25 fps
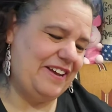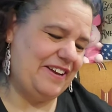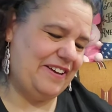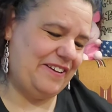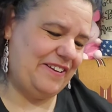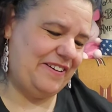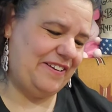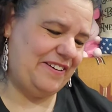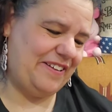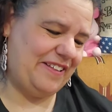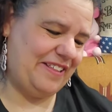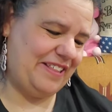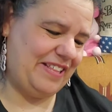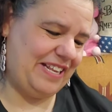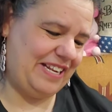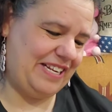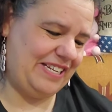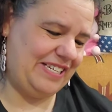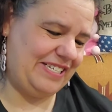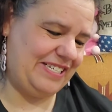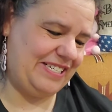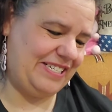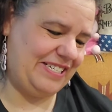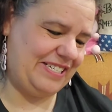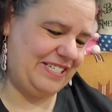oh, that
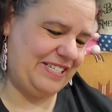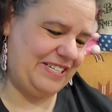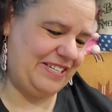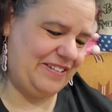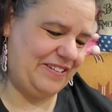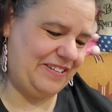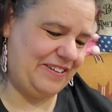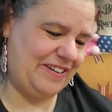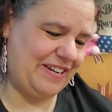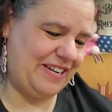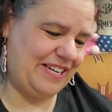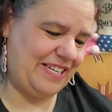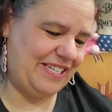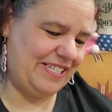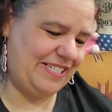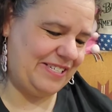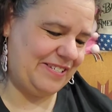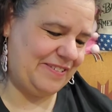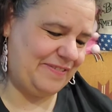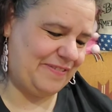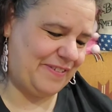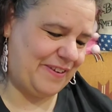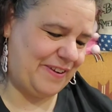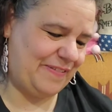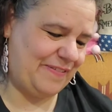is just too
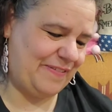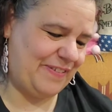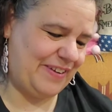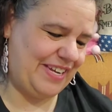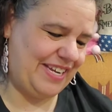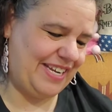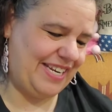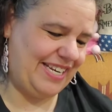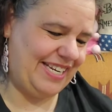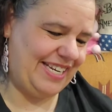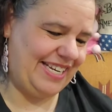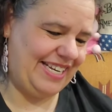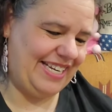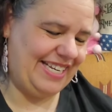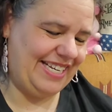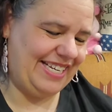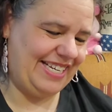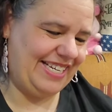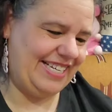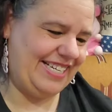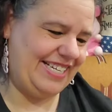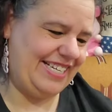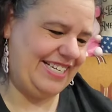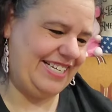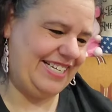awesome. I'm honey.
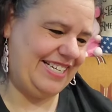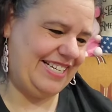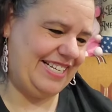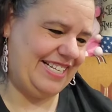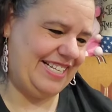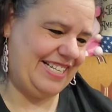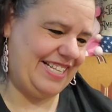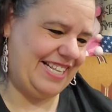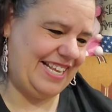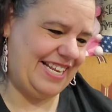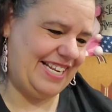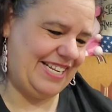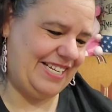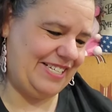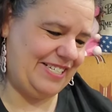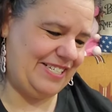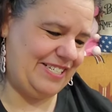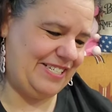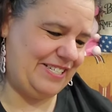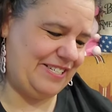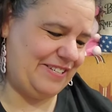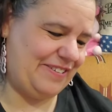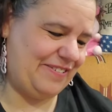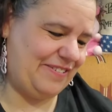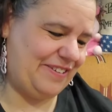That is
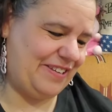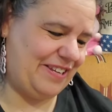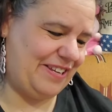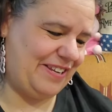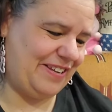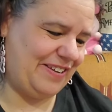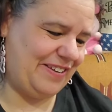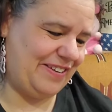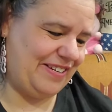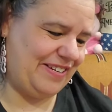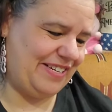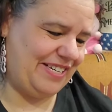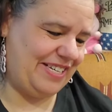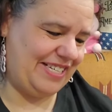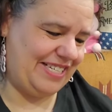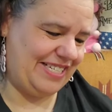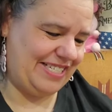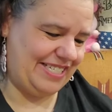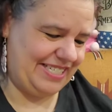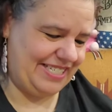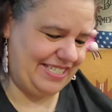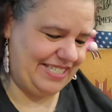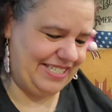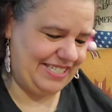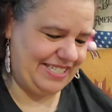so cute.
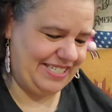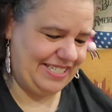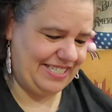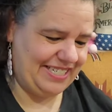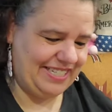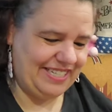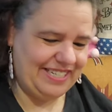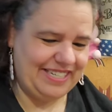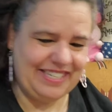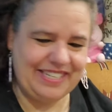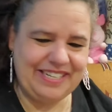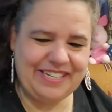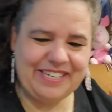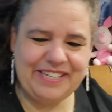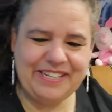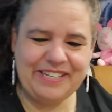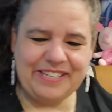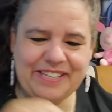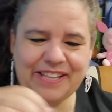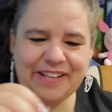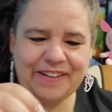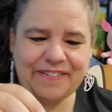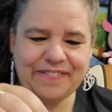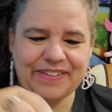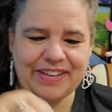
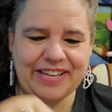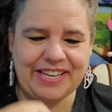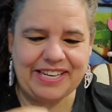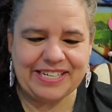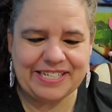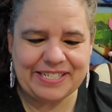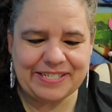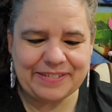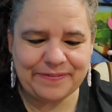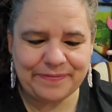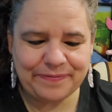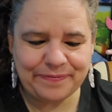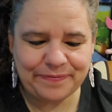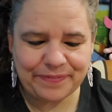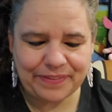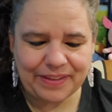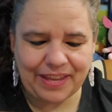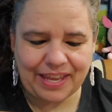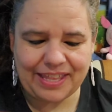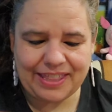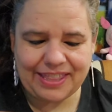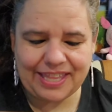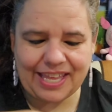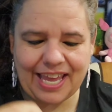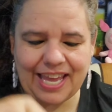Love it.
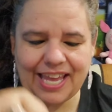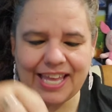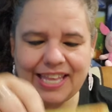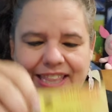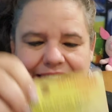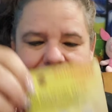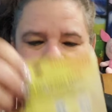And then